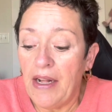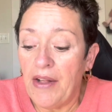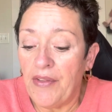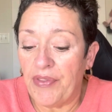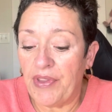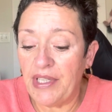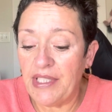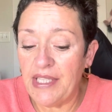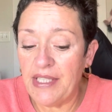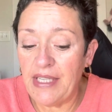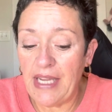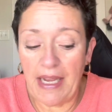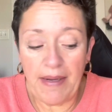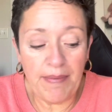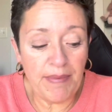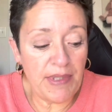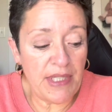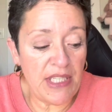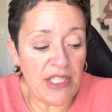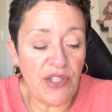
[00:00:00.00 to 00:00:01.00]
This is
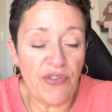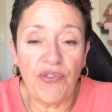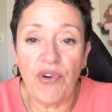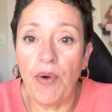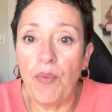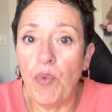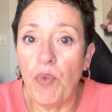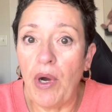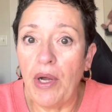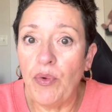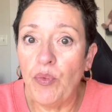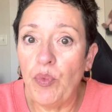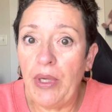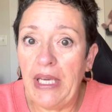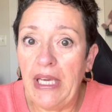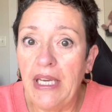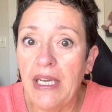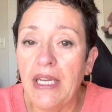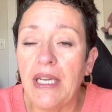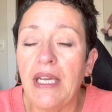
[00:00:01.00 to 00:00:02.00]
empties from 1
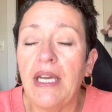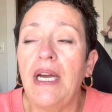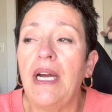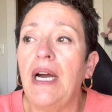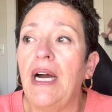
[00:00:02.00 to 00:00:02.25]
week.